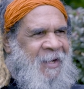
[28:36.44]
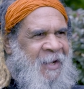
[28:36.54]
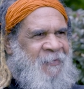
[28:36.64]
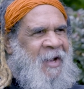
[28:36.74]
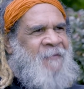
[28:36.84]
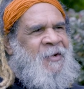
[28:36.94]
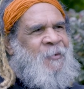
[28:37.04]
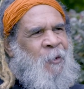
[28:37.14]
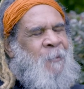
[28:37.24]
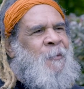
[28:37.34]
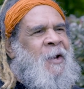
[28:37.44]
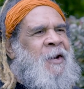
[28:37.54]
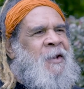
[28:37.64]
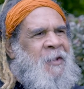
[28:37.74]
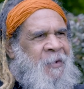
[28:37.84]
and they've
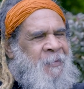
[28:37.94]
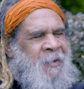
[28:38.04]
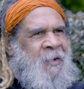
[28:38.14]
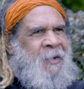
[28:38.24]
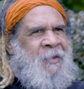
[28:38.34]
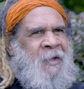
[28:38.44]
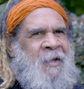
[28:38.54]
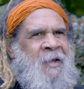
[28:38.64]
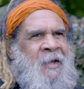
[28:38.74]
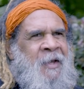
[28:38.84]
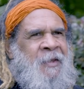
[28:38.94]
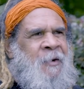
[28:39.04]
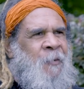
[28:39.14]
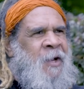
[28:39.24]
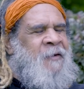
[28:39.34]
incorporated
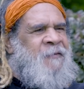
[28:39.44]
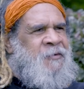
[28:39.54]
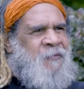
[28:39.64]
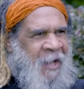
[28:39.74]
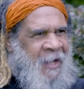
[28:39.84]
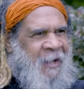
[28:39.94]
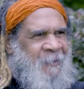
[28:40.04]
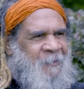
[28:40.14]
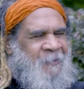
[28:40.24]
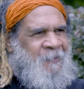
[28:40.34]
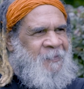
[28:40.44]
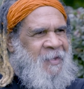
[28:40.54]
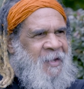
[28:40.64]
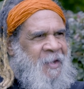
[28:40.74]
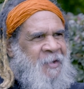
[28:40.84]
the Queen of Australia.
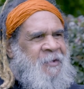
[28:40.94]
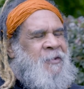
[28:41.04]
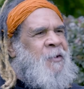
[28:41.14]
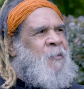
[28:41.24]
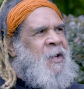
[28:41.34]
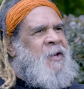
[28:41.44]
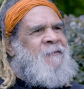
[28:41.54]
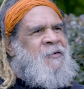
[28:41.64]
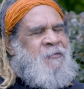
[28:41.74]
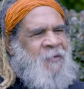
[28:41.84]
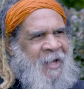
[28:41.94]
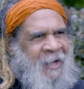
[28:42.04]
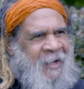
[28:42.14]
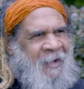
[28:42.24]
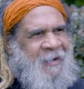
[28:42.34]
So the Queen of
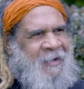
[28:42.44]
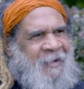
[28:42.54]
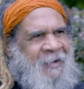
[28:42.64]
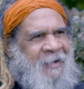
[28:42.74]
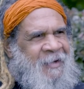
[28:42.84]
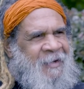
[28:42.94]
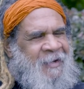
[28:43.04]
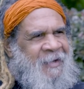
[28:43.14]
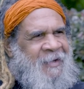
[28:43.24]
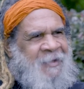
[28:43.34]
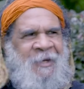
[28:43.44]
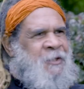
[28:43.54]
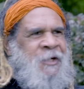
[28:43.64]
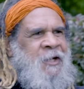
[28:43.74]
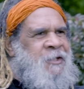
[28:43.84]
Australia
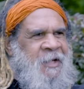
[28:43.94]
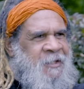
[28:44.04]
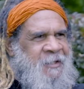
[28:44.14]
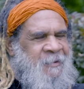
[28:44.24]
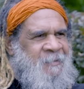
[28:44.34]
doesn't exist.